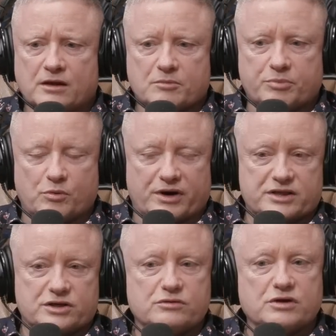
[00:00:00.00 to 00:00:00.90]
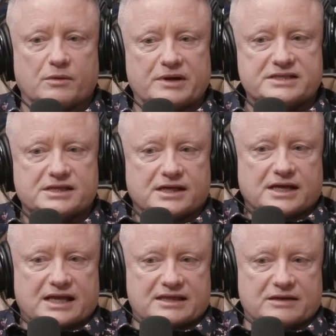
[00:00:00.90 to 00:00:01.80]
But what I do know is
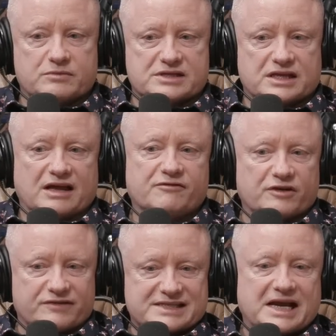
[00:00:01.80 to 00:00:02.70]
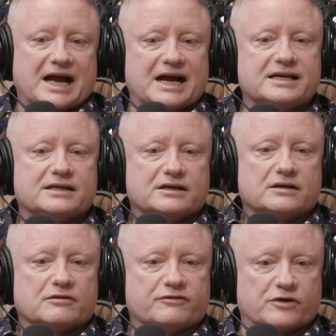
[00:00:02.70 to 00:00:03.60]
there was a level of attack
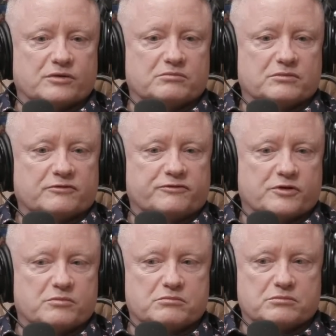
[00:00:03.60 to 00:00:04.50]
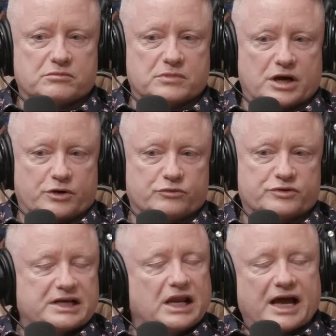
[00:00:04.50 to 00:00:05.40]
from an
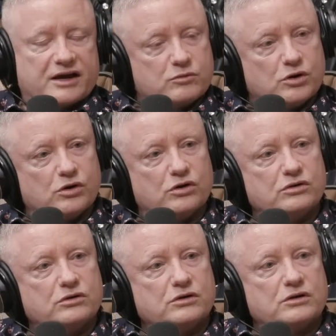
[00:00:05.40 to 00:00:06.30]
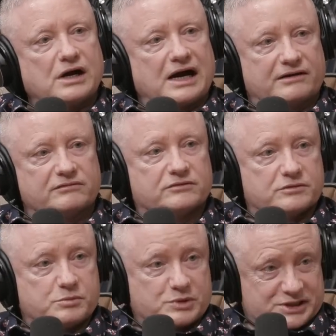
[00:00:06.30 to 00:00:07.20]
undeclared war. And
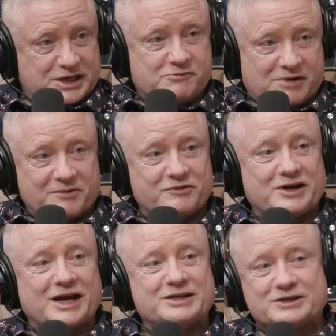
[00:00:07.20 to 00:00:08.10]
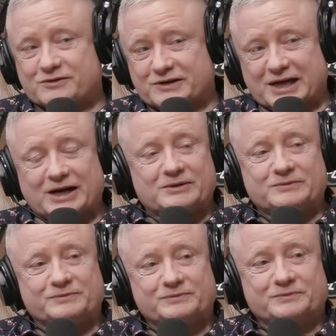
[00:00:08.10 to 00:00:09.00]
we're seeing ramifications of it now.
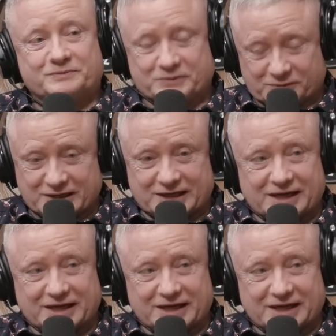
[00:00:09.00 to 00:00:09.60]
We really are.